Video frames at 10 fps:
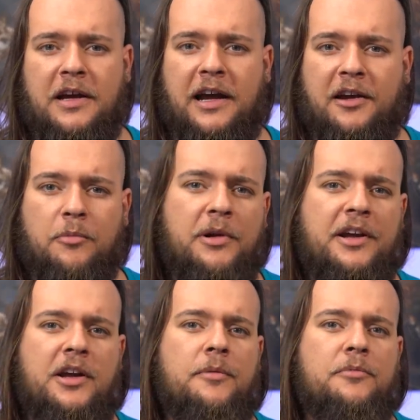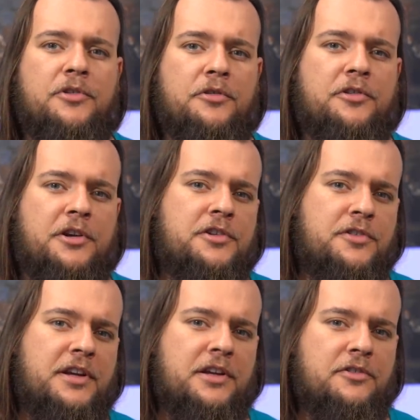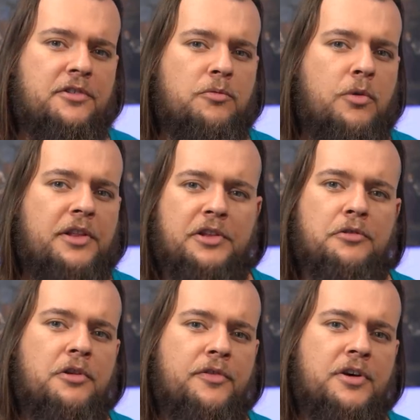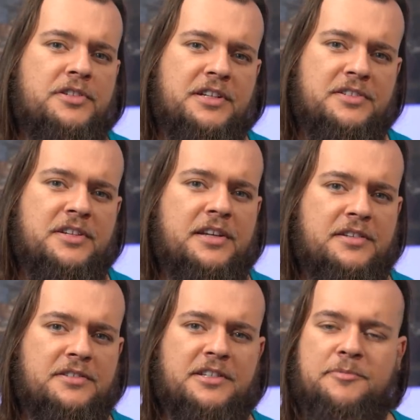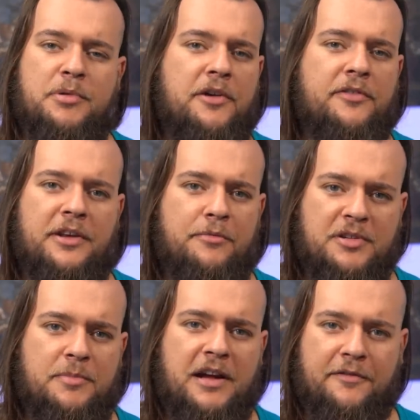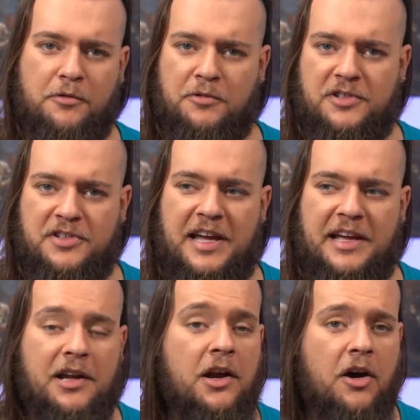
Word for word: And when it comes to such things as why the universe exists, it's perfectly respectful to say,